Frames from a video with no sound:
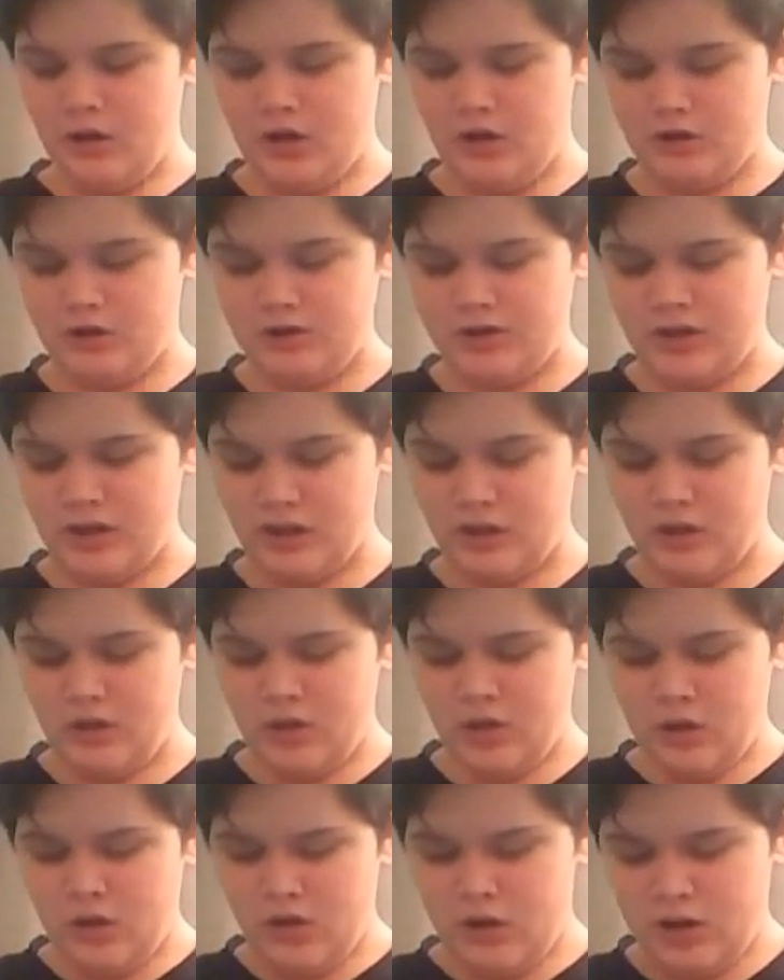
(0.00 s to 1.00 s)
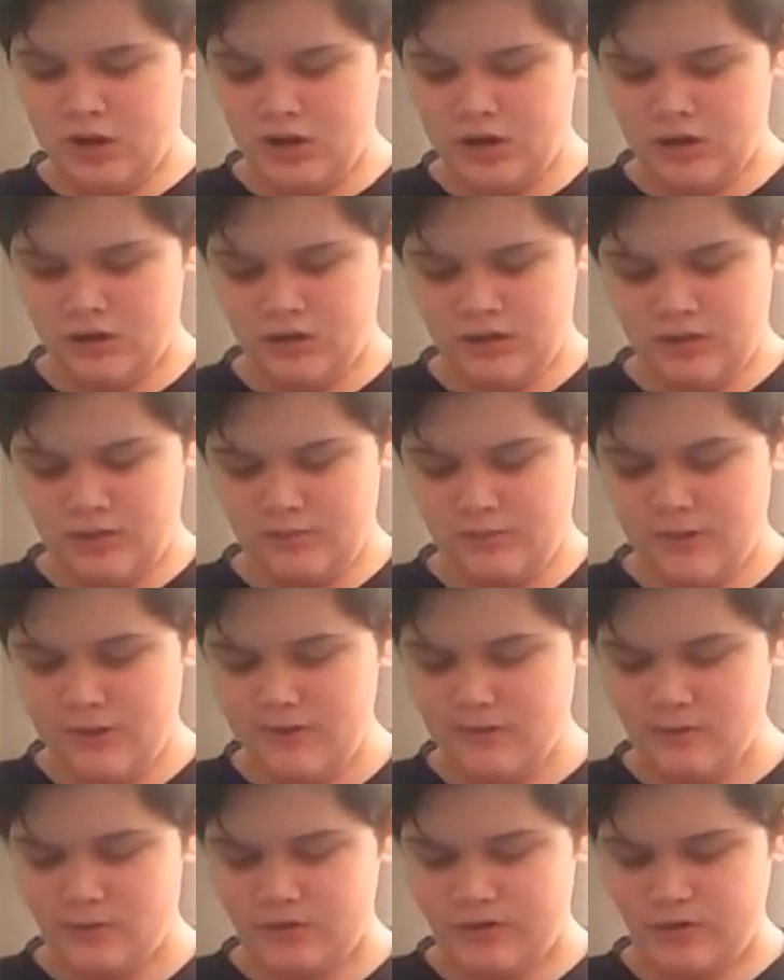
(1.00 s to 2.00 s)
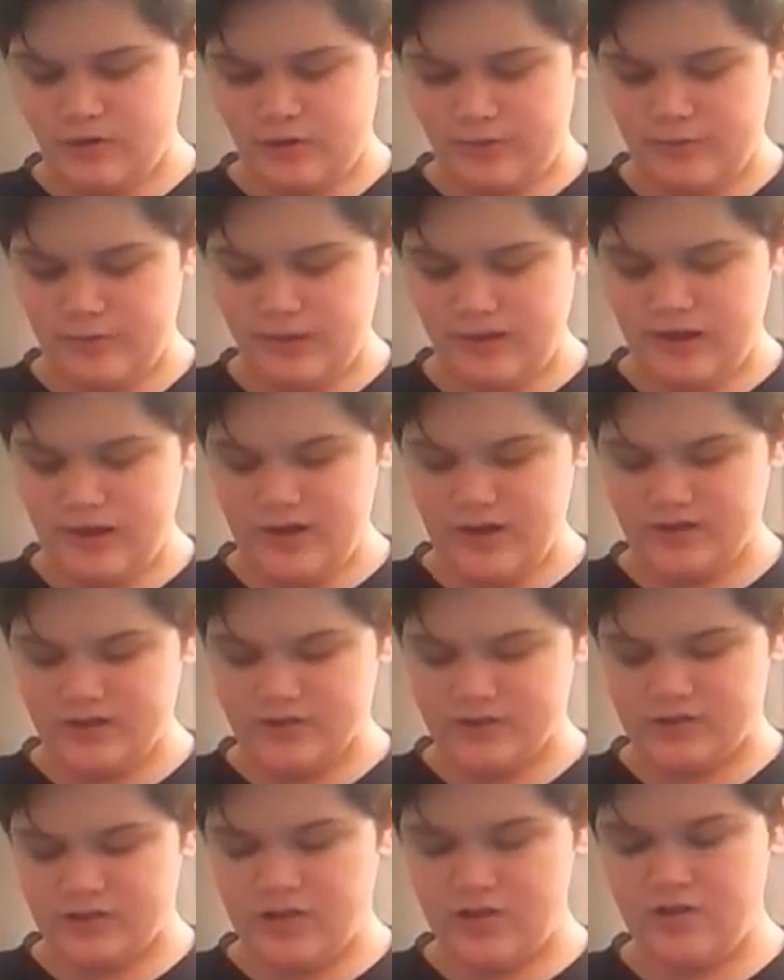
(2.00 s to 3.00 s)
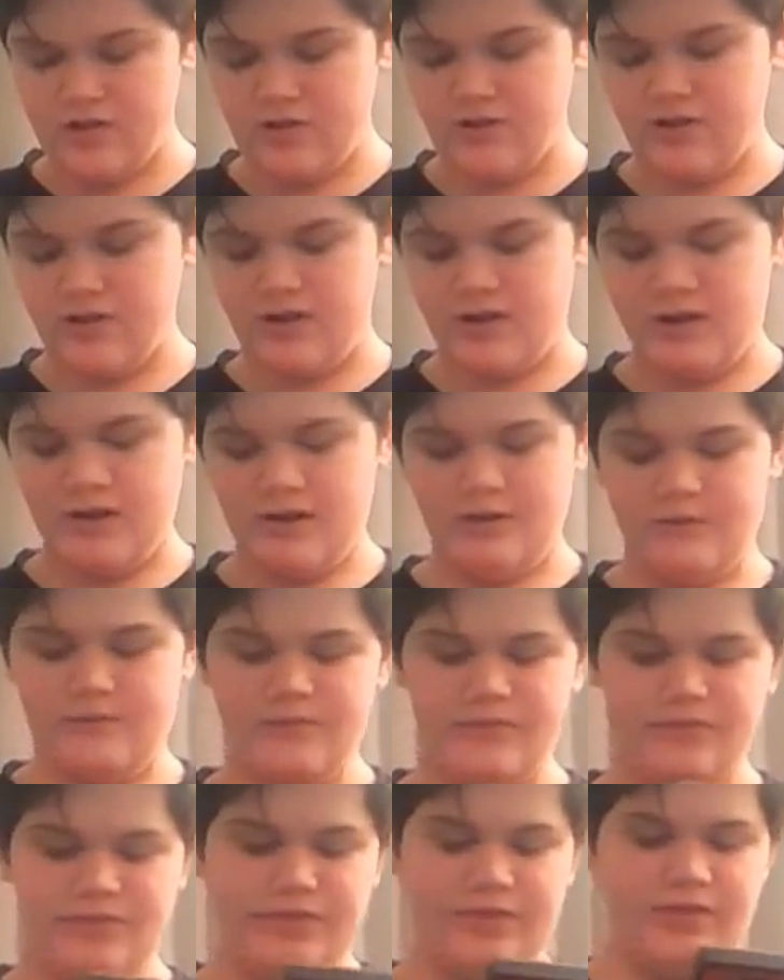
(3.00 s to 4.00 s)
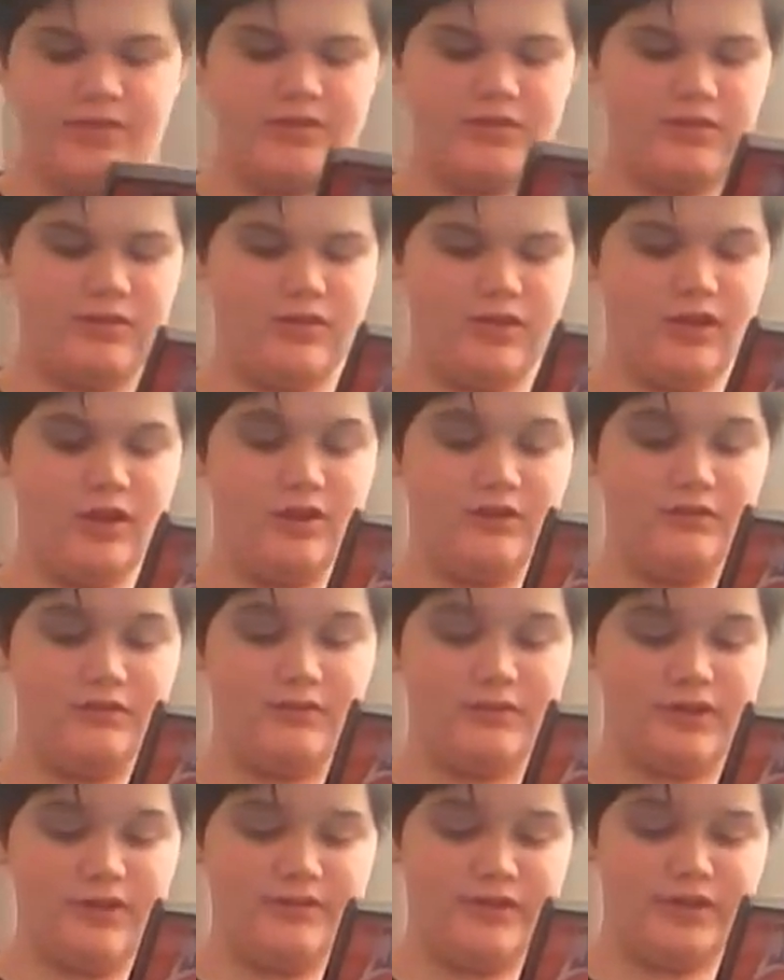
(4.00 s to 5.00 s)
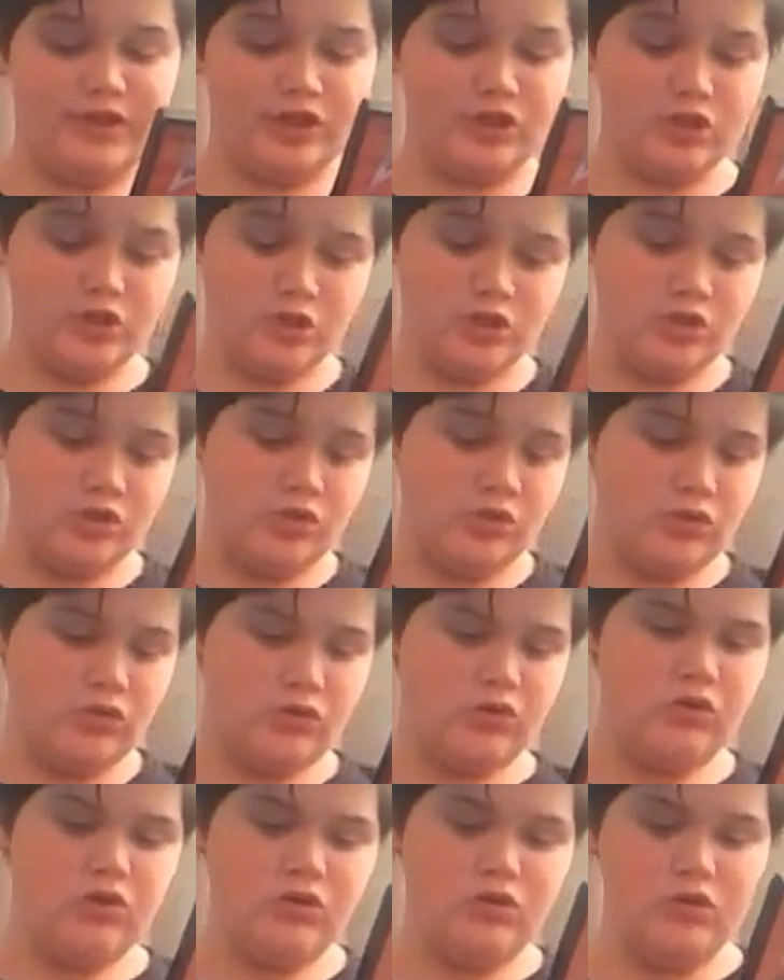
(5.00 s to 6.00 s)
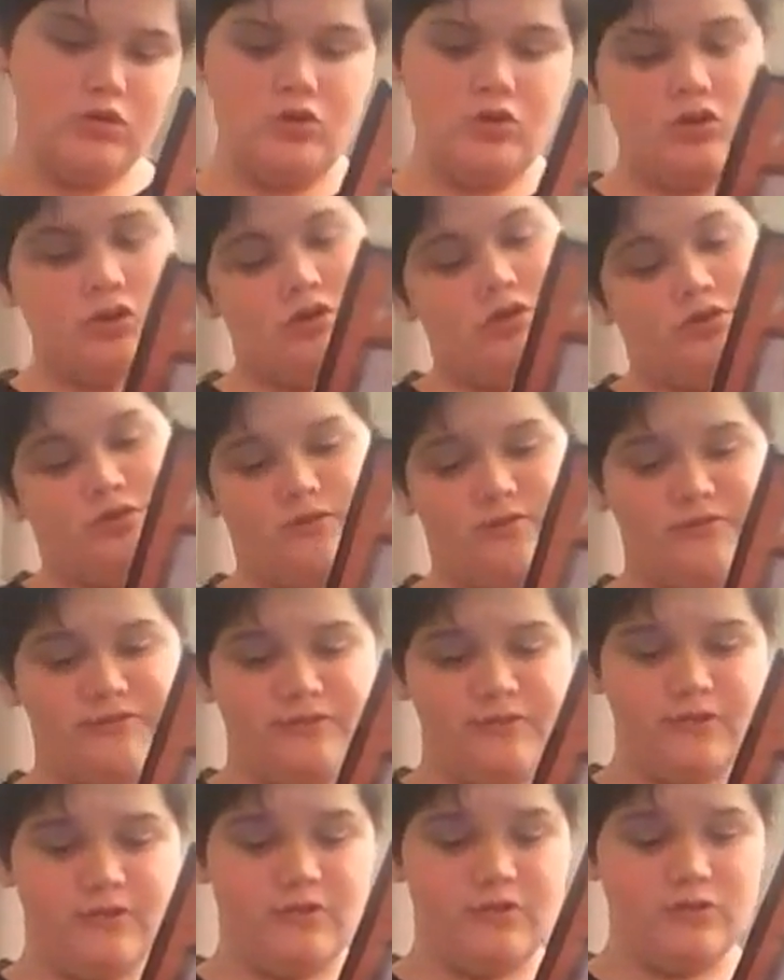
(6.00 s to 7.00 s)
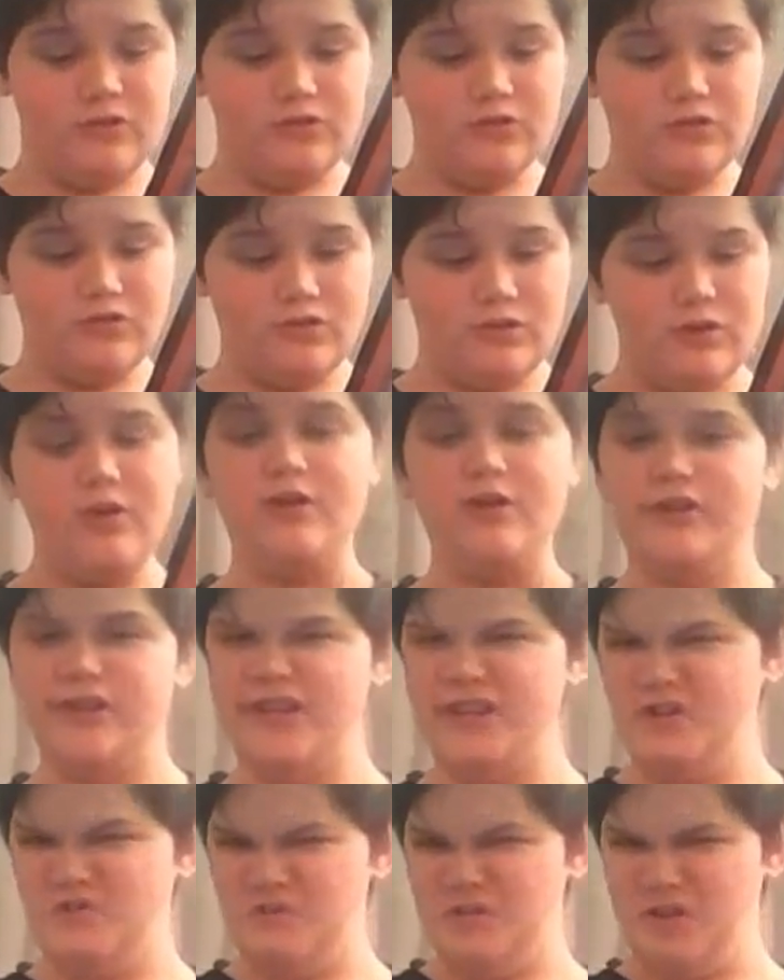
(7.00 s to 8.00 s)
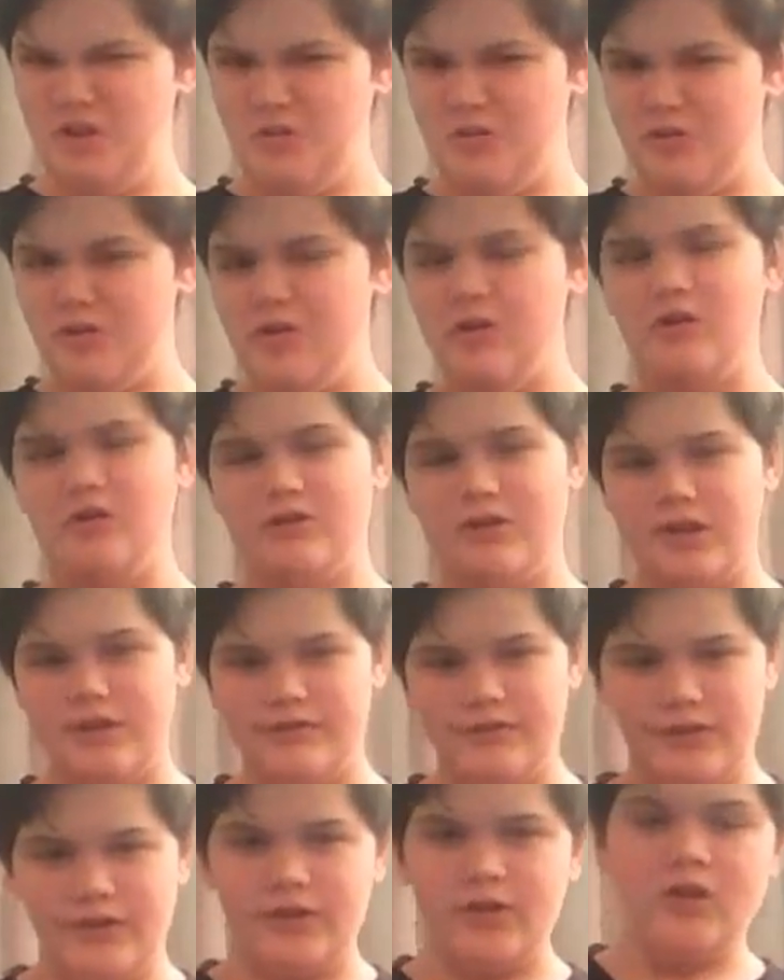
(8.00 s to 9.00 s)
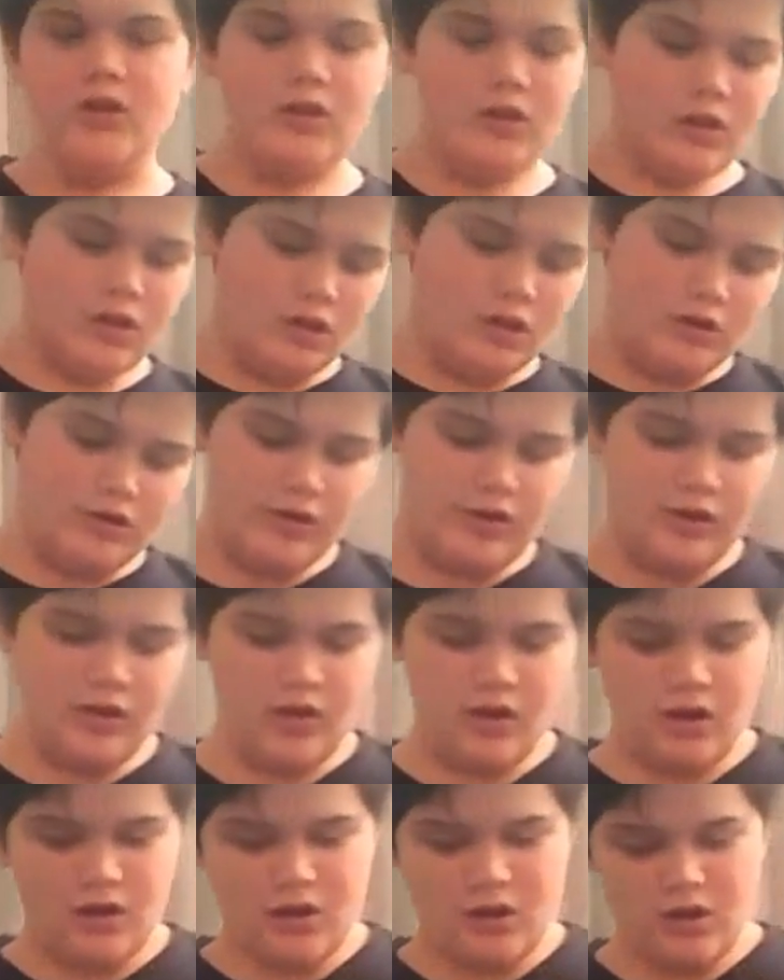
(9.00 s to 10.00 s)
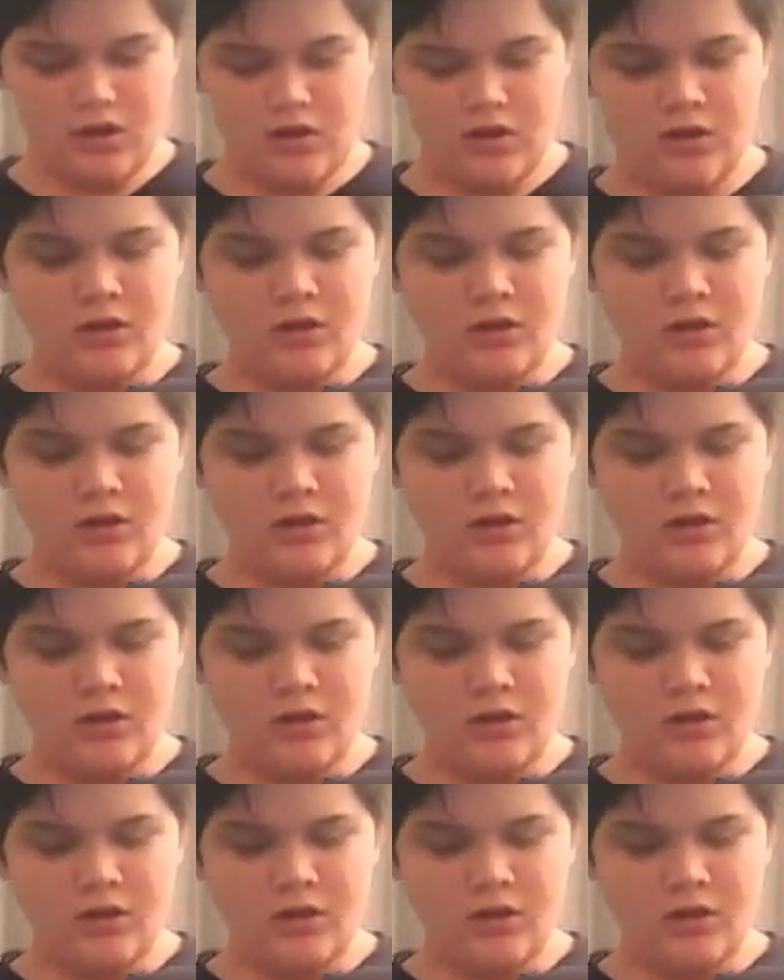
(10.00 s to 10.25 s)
Okay, uh, The Memory Remains, um, The Unforgiven 2, Fuel, Damn, no, no. Okay, fine. Okay, uh,